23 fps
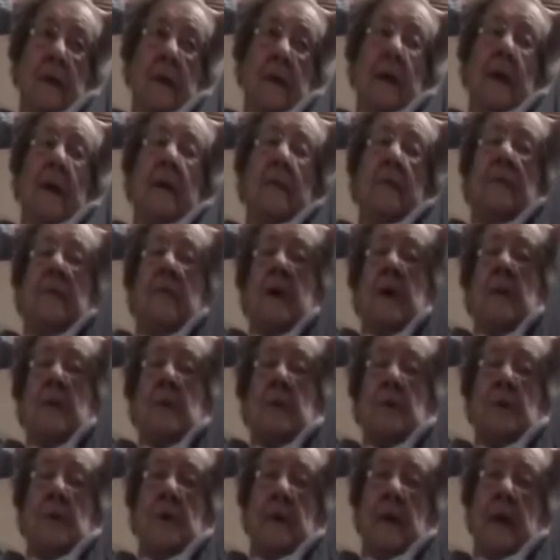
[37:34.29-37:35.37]
and the farmer
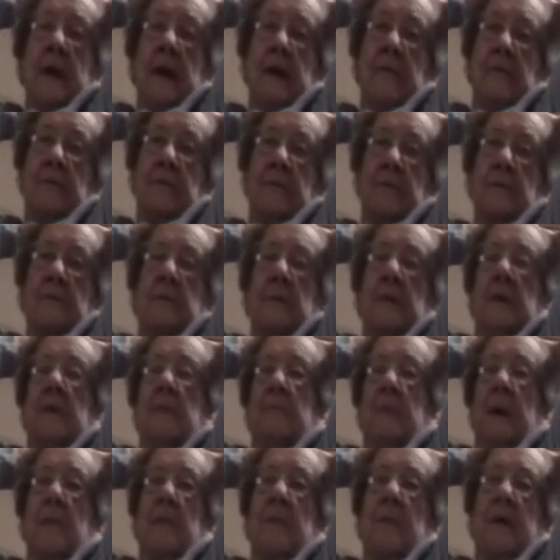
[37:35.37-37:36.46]
got after him.
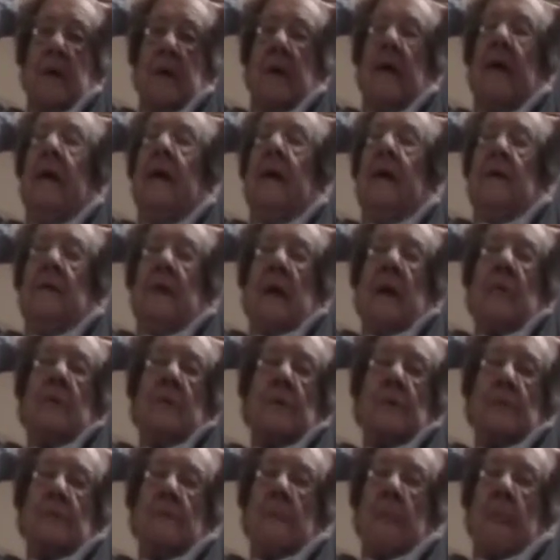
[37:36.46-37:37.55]
My brother, they
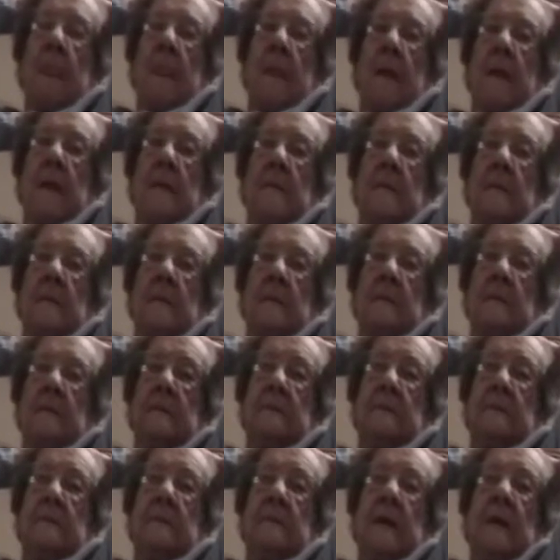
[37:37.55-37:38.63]

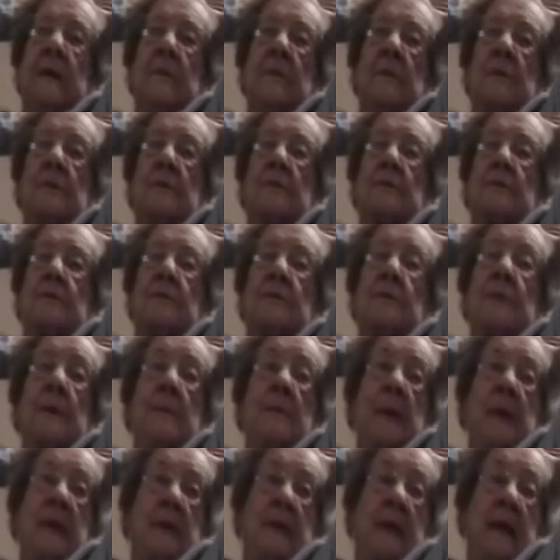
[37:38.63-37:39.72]
were swimming.